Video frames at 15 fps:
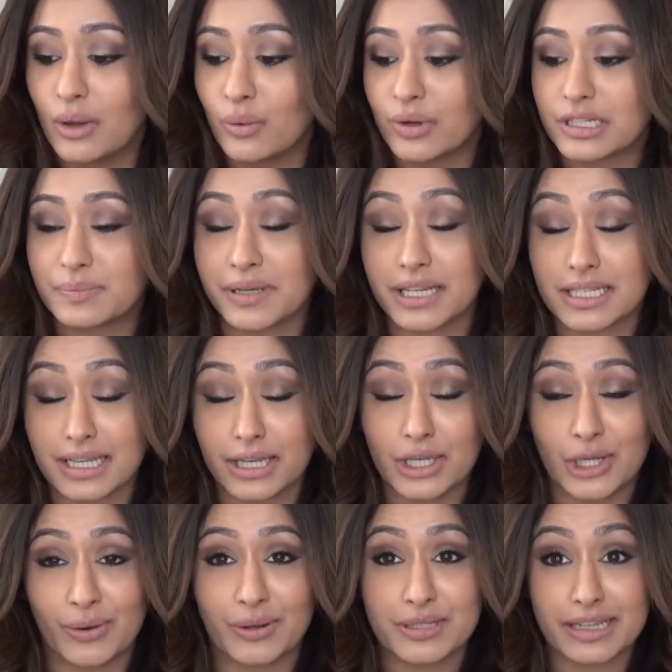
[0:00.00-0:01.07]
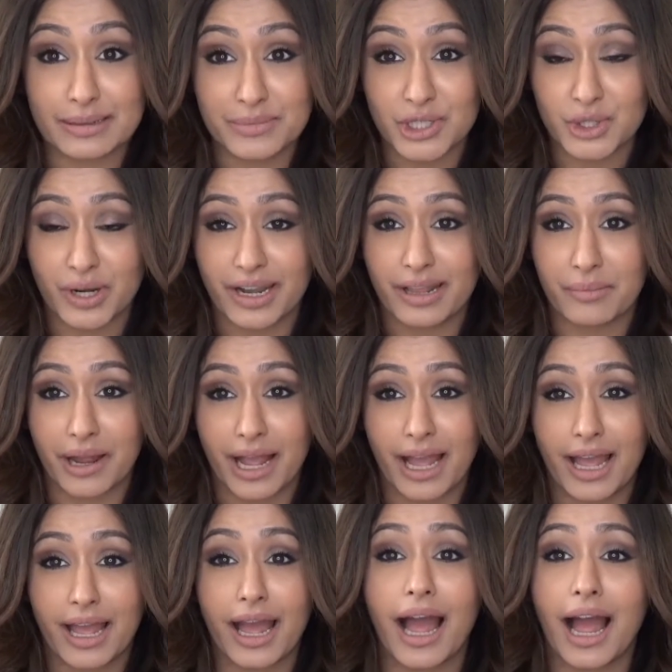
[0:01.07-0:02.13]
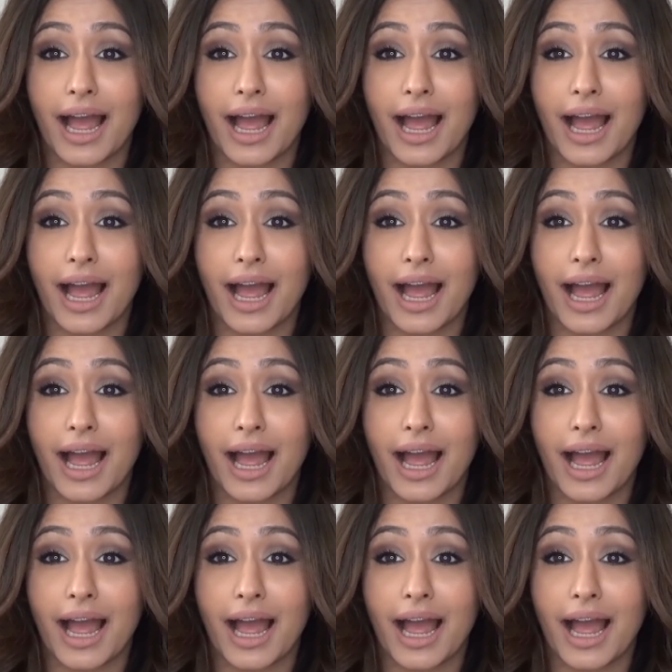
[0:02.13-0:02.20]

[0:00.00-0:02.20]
was because I knew I was gonna be straightening my hair,